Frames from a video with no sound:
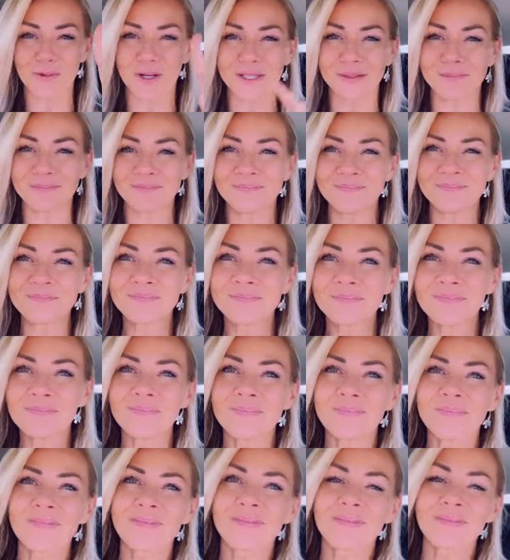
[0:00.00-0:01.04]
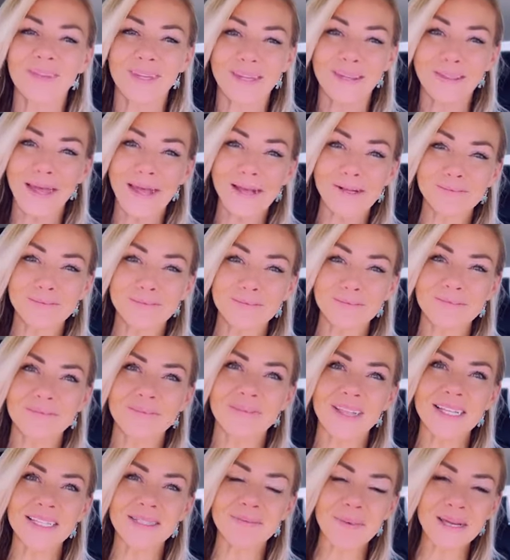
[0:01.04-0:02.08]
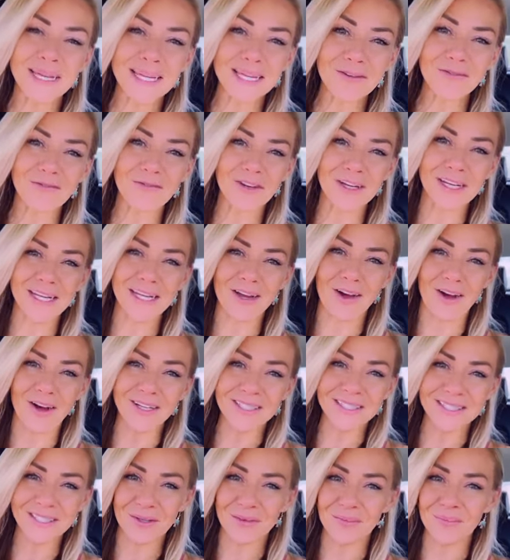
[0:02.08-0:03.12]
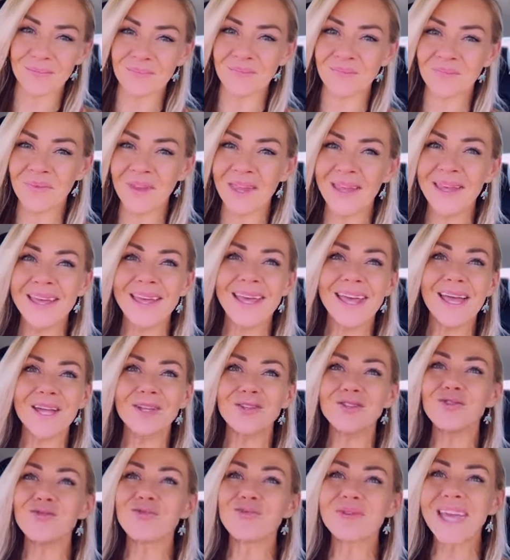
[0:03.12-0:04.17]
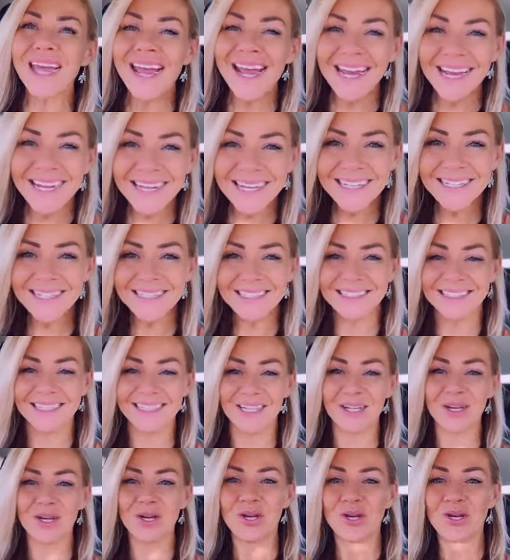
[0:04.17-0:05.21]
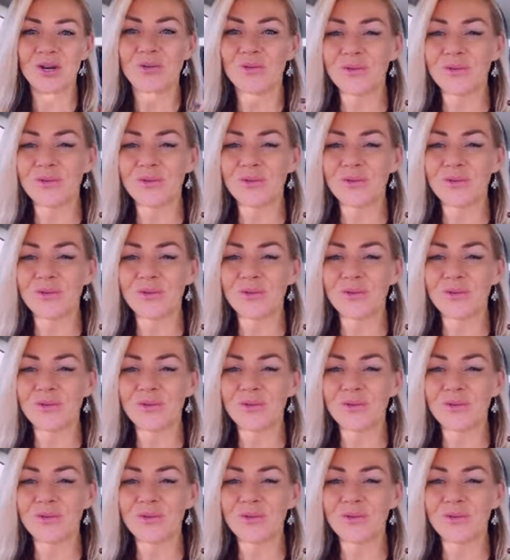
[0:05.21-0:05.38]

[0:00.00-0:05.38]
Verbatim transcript: if they like have any sort of like even a hint of something that's good about them.